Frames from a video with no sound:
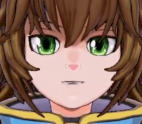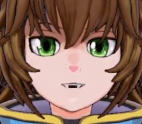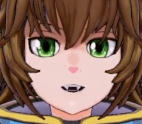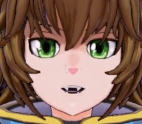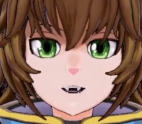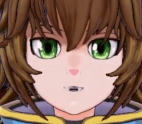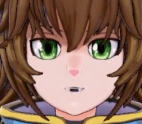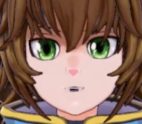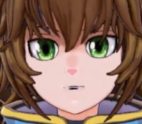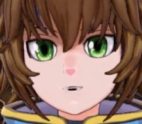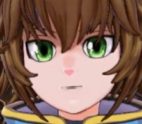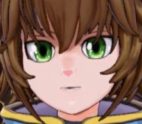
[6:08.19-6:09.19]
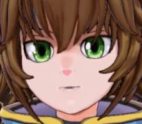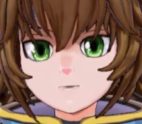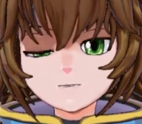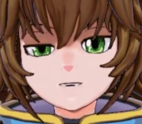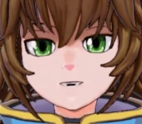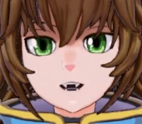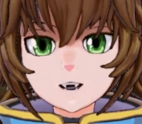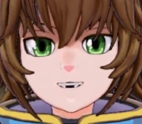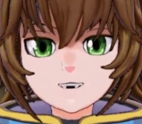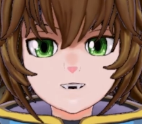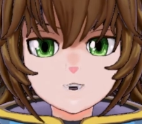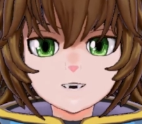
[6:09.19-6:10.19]
Um, I
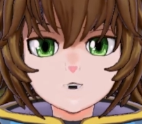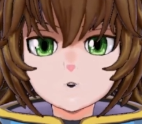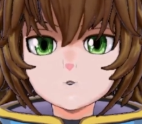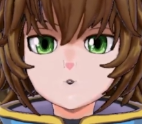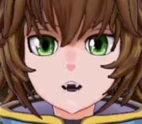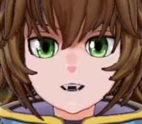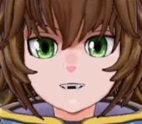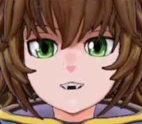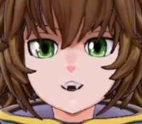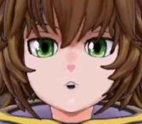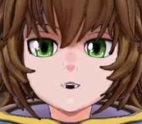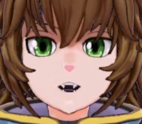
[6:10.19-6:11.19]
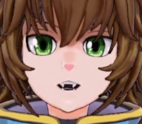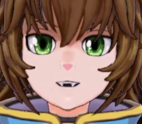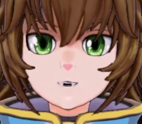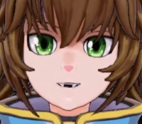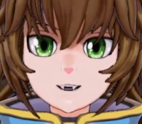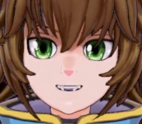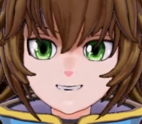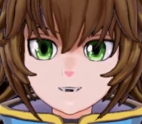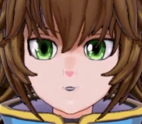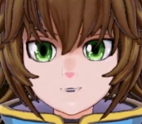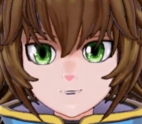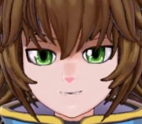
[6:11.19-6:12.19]
just don't know what is going on at
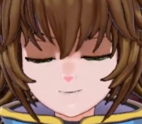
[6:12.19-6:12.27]
Behavior.